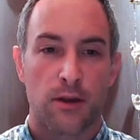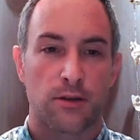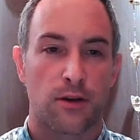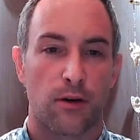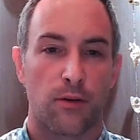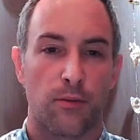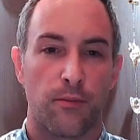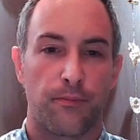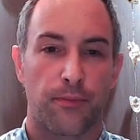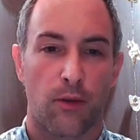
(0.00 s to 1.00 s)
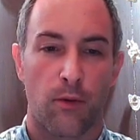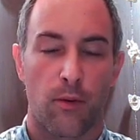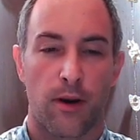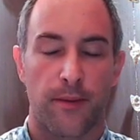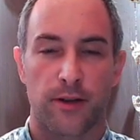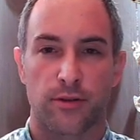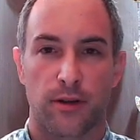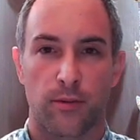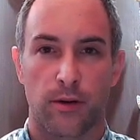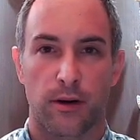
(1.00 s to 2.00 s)
So we want to make sure
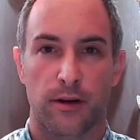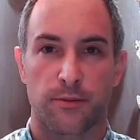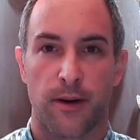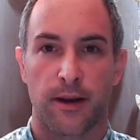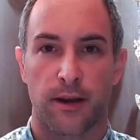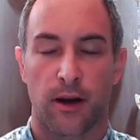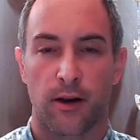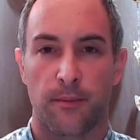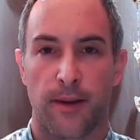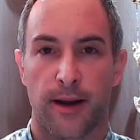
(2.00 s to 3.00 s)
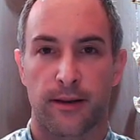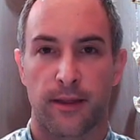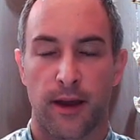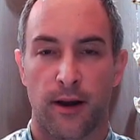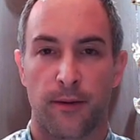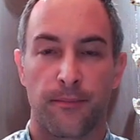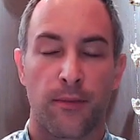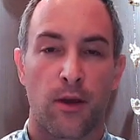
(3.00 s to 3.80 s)
that we're expanding our impact there.